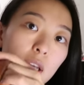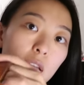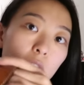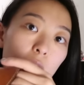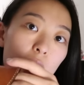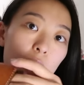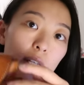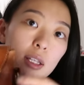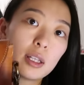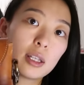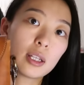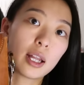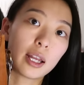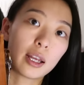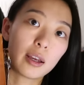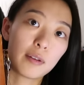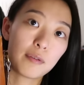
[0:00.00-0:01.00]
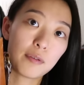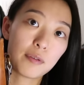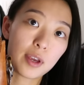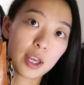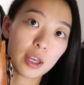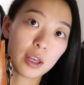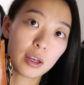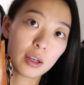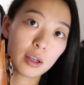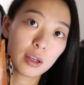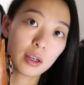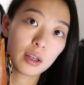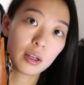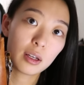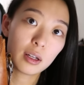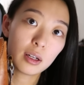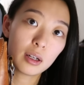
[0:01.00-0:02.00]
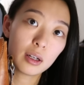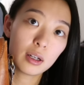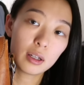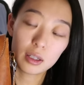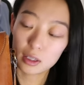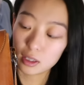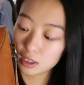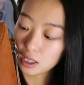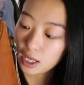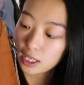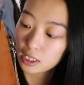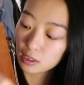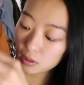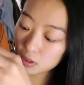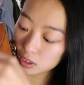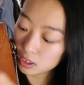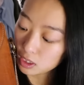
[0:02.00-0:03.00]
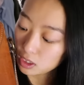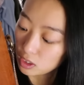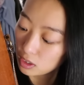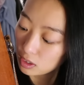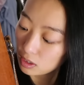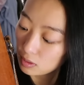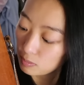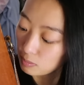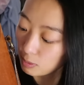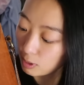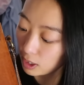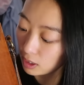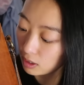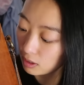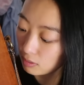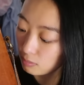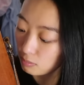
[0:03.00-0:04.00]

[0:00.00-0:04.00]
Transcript: And this is like a fake clasp, because it just like